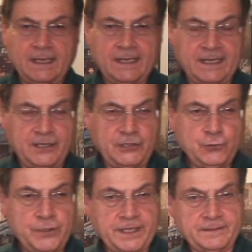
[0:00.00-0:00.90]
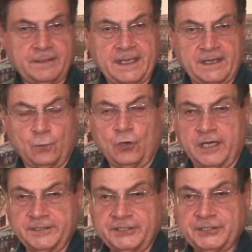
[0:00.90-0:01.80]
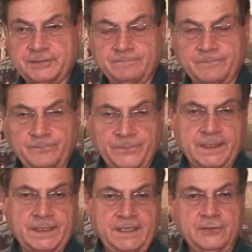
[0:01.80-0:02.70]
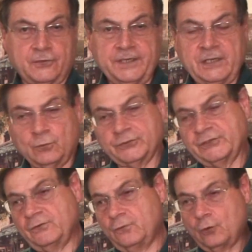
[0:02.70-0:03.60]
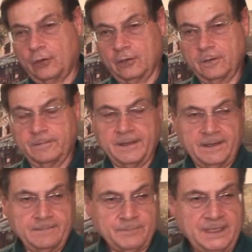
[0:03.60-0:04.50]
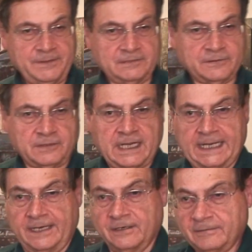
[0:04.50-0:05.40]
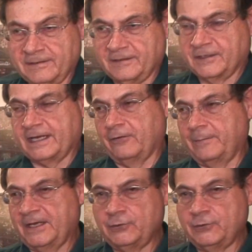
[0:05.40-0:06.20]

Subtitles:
and you get it at a wattage either equal to or maybe a little higher, you know, Kerry may